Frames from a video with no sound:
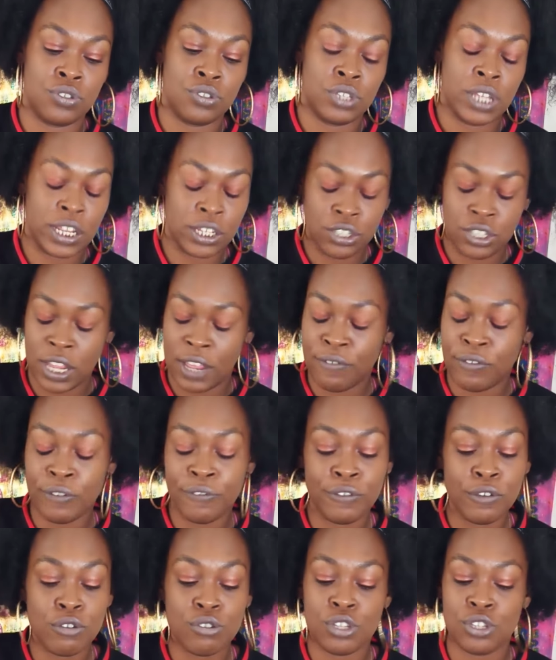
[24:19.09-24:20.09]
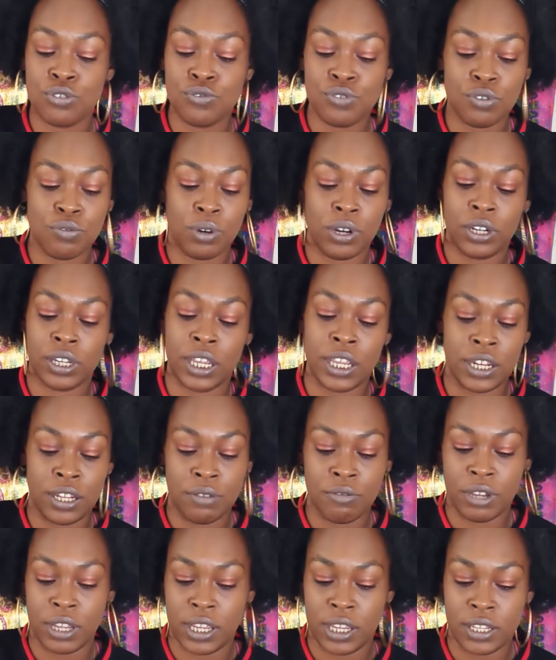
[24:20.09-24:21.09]
do the work
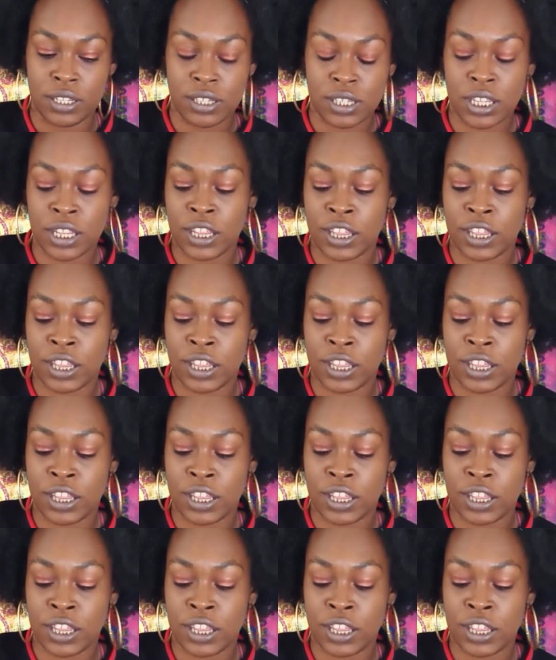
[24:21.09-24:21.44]
anyways.